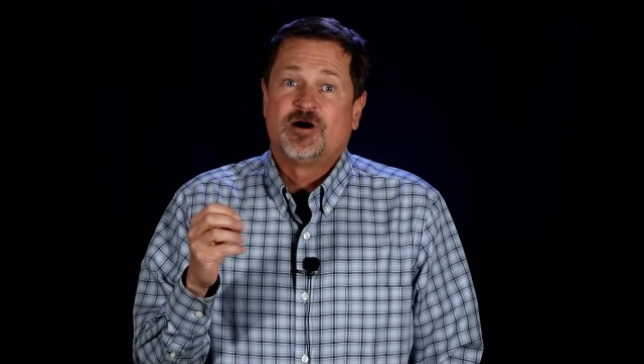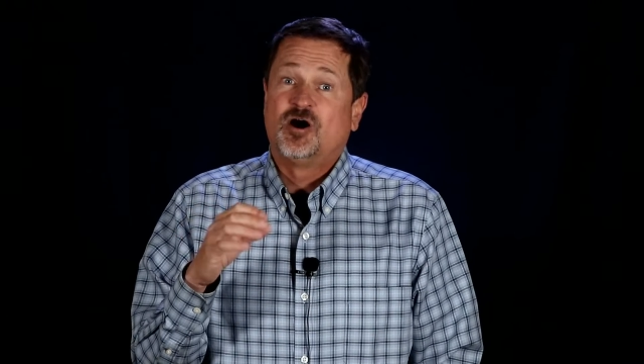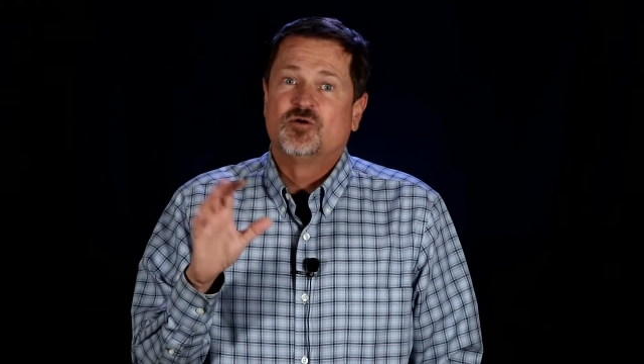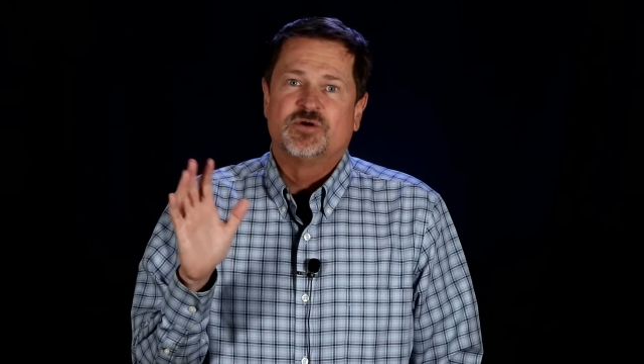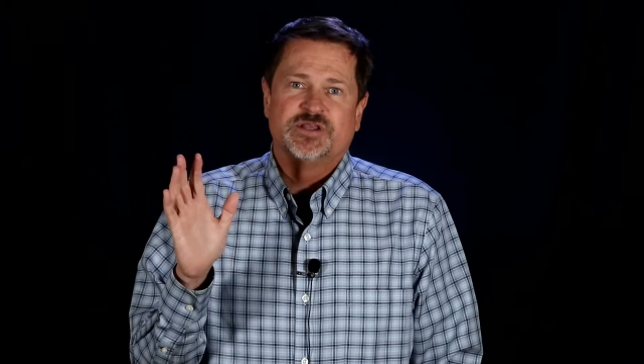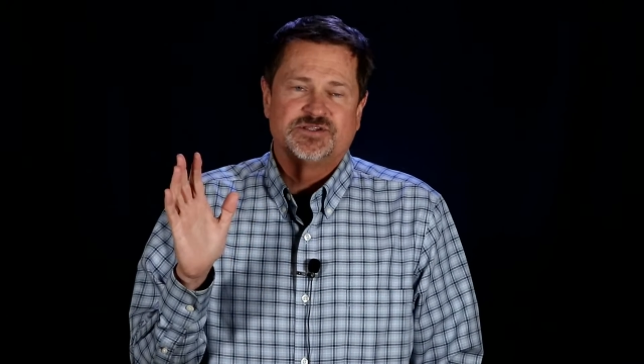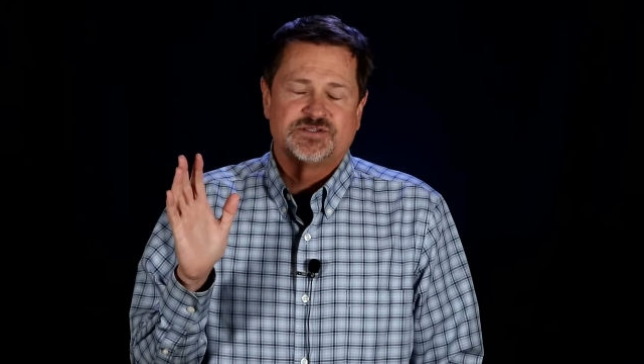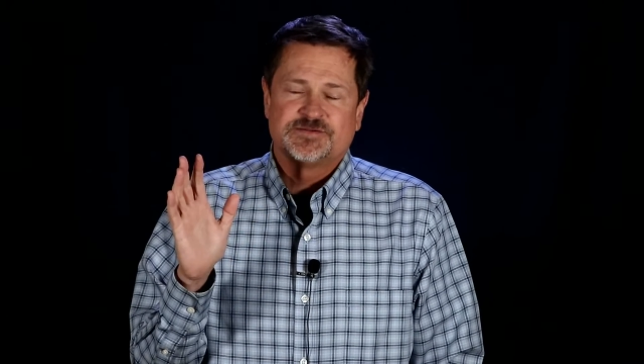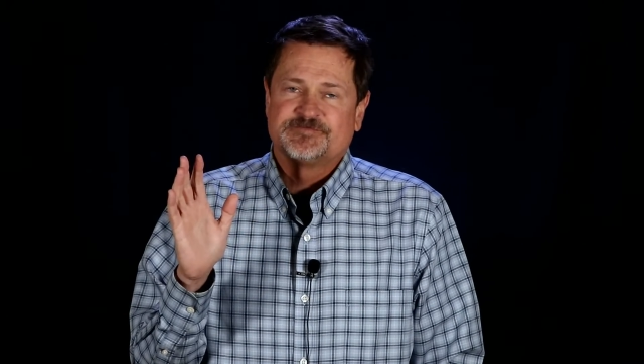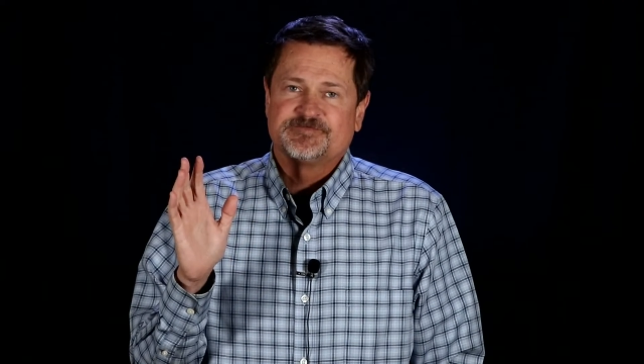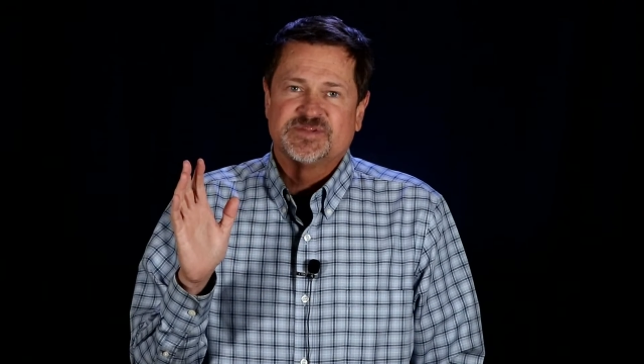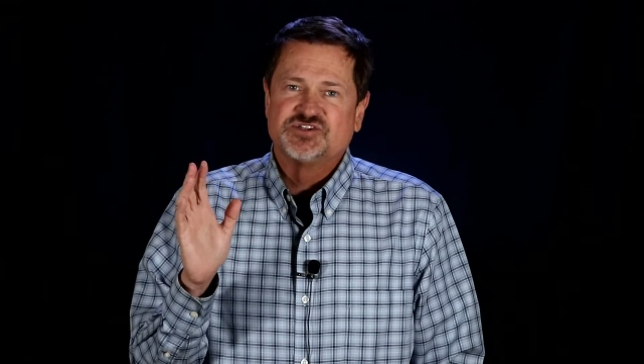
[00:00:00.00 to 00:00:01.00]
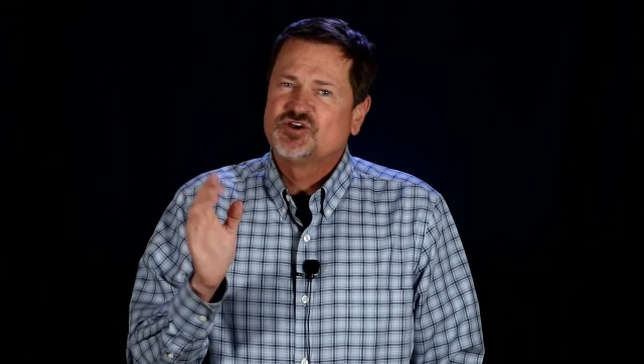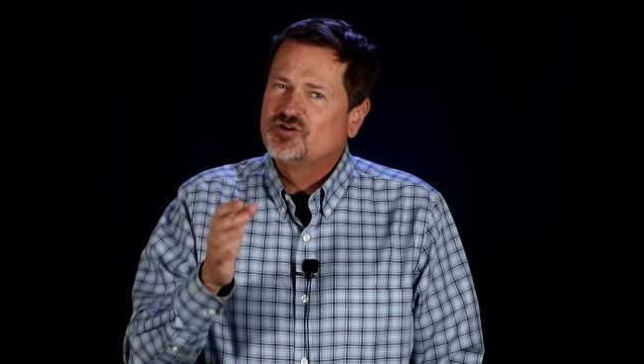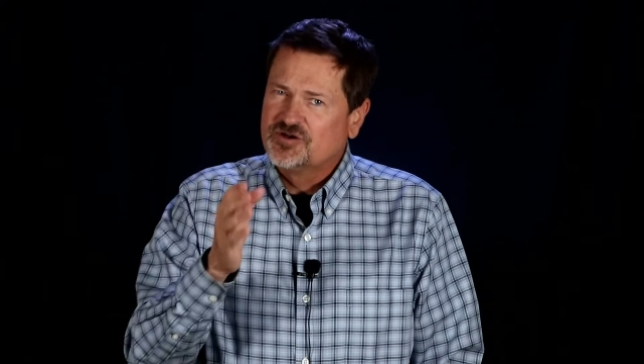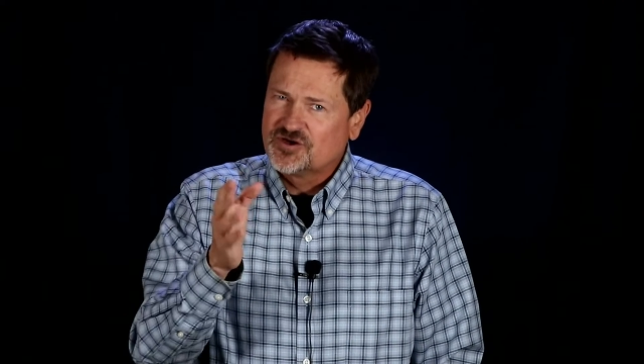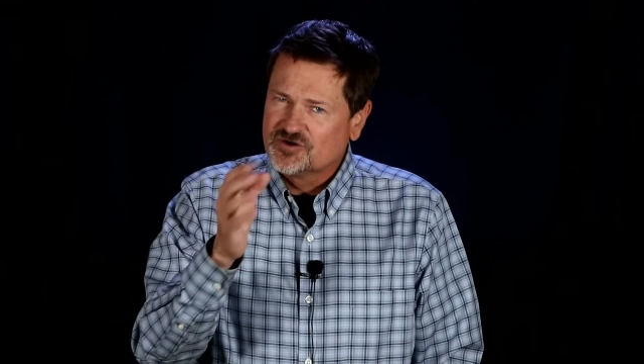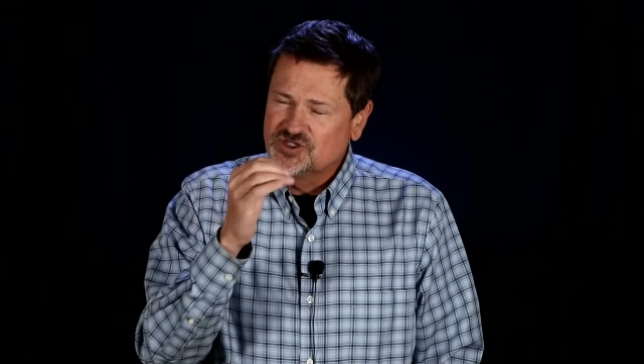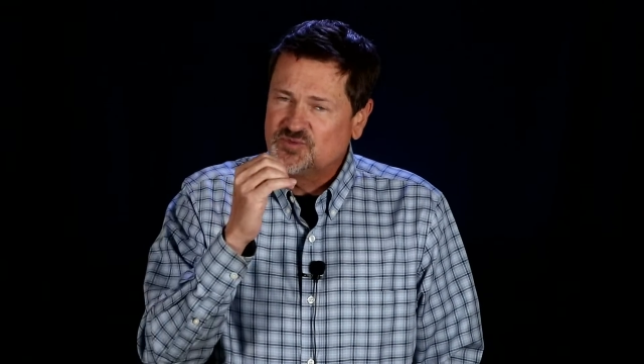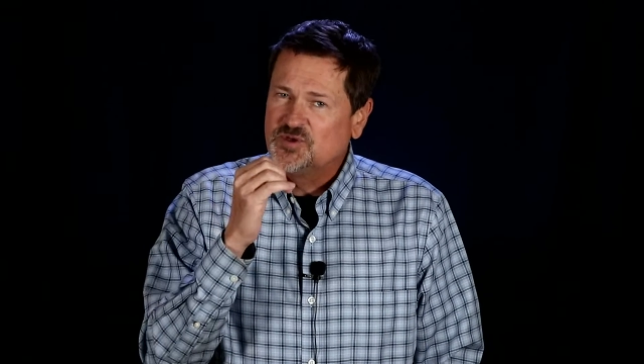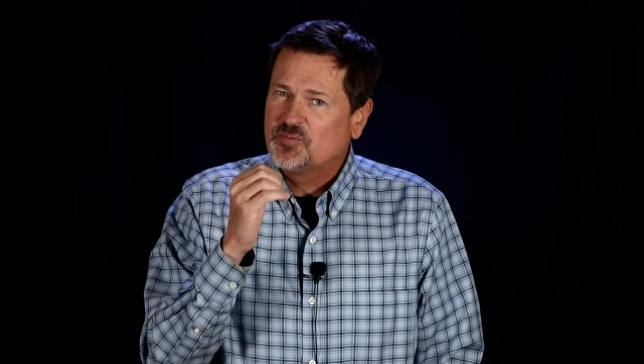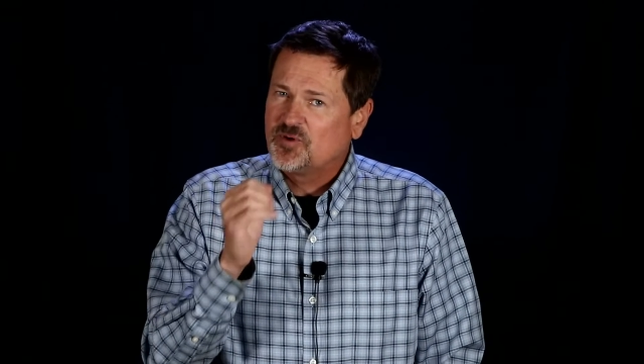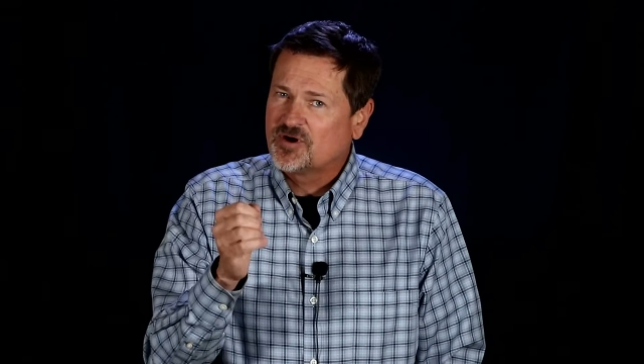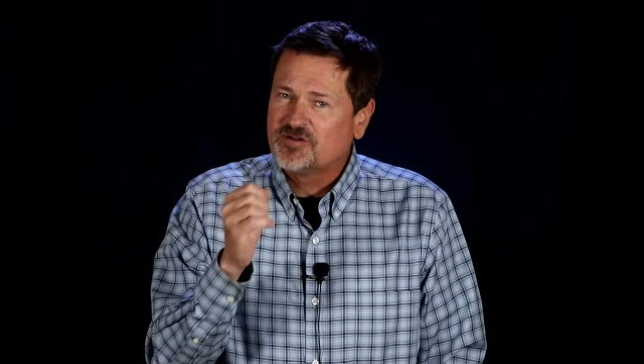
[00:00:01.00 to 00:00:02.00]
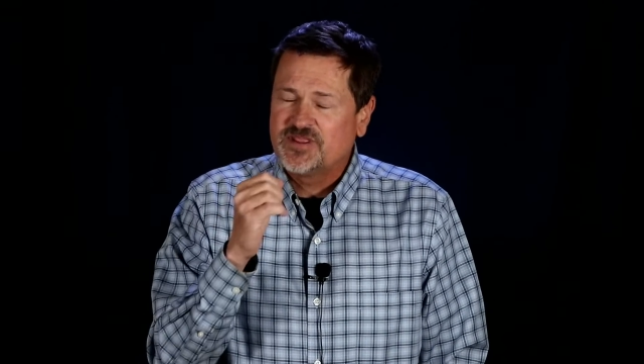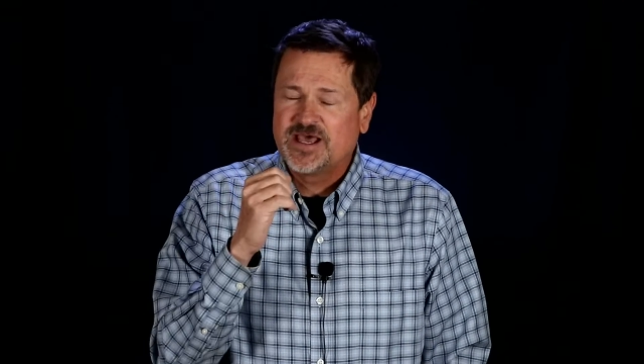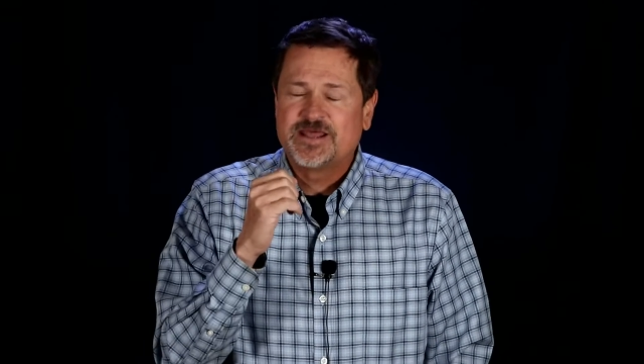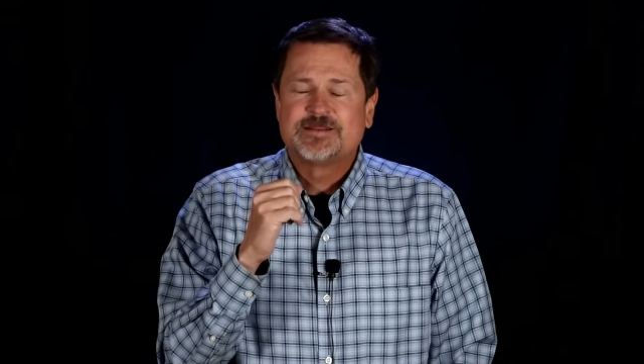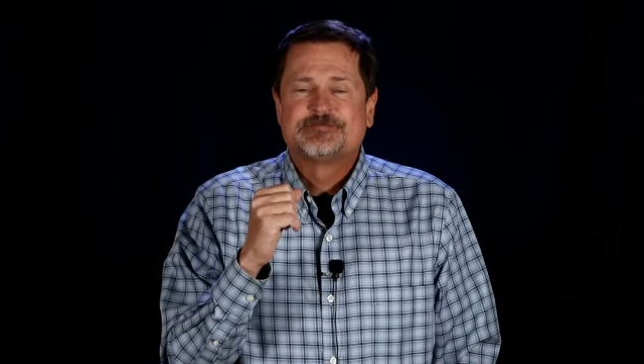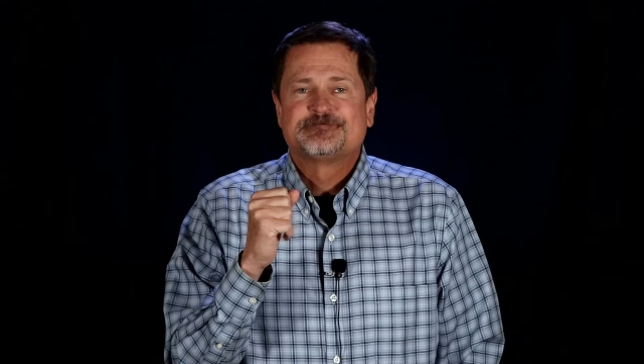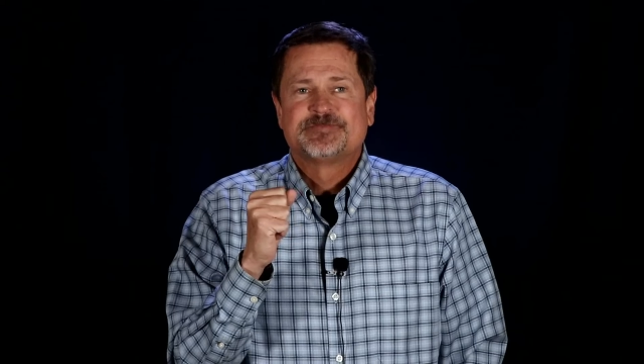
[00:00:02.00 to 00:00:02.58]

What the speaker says: always. So I encourage you to be a part of that.